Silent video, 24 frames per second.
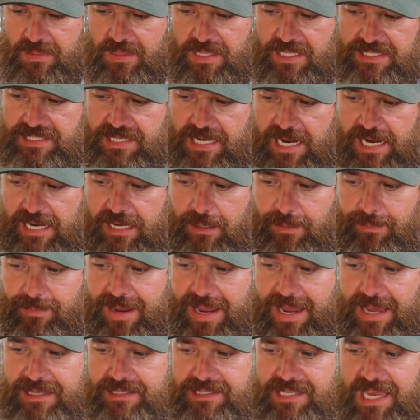This item
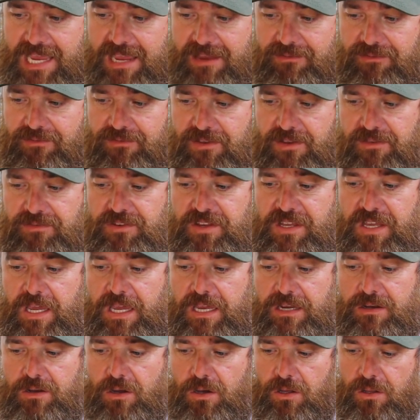has a
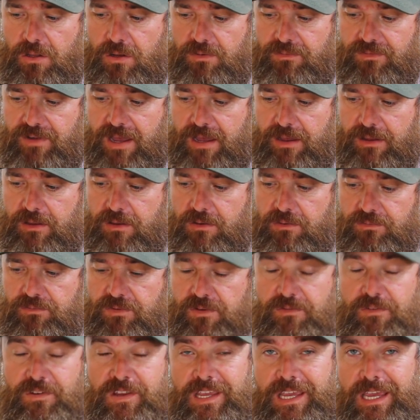$58 value,
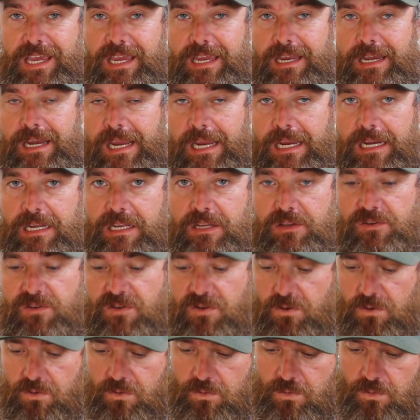
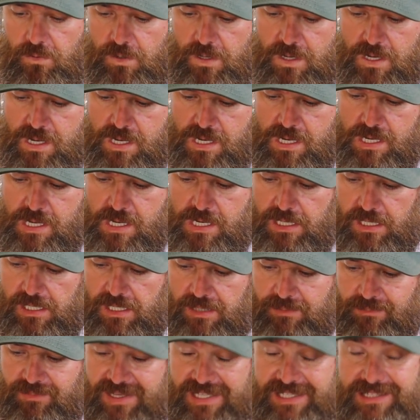$58.82.
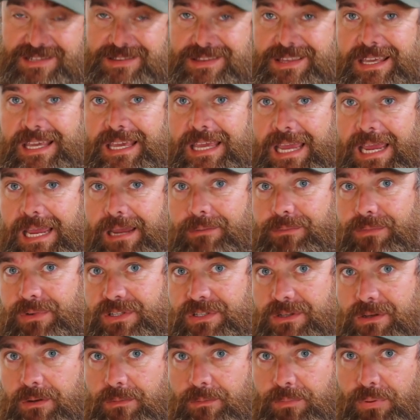That's the
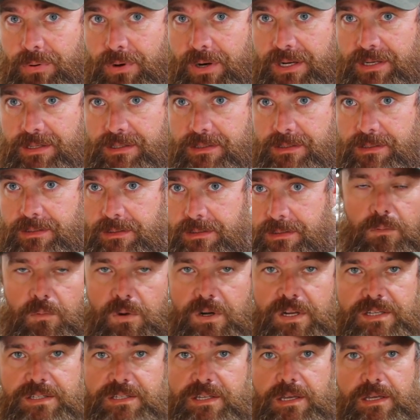Amazon price.
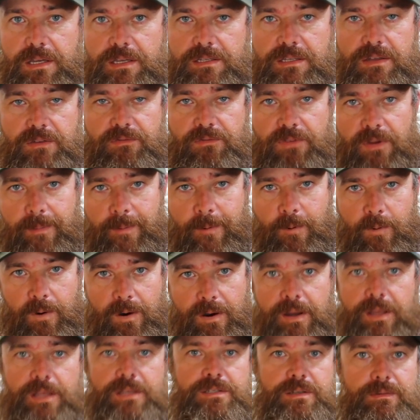What is it? Is it
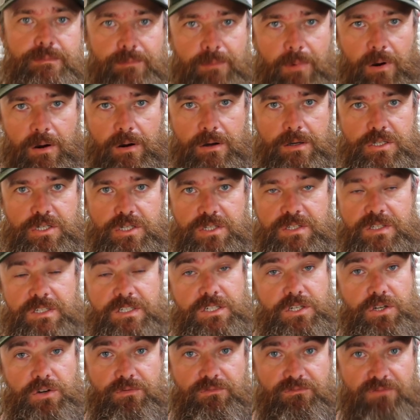February? Is it March? Is
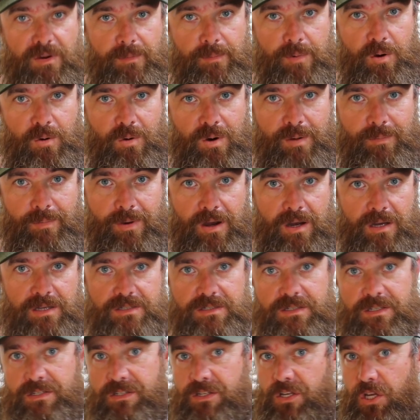this your February
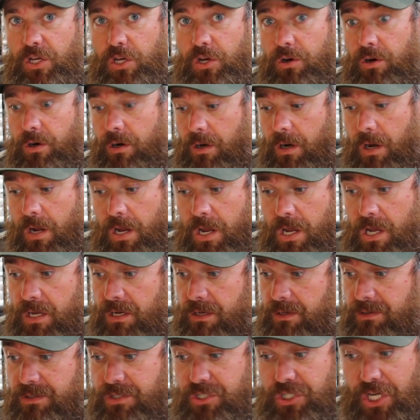box? Is it your
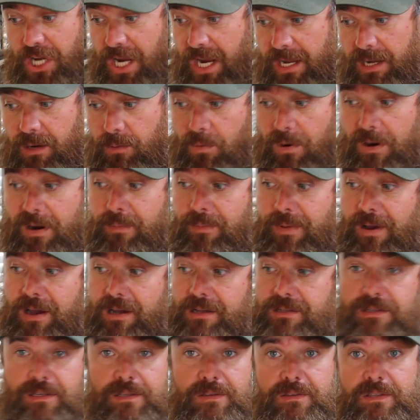January
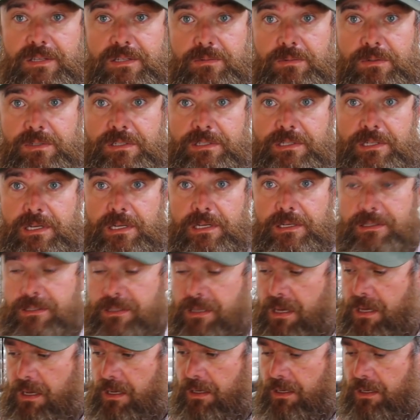box, like this one says?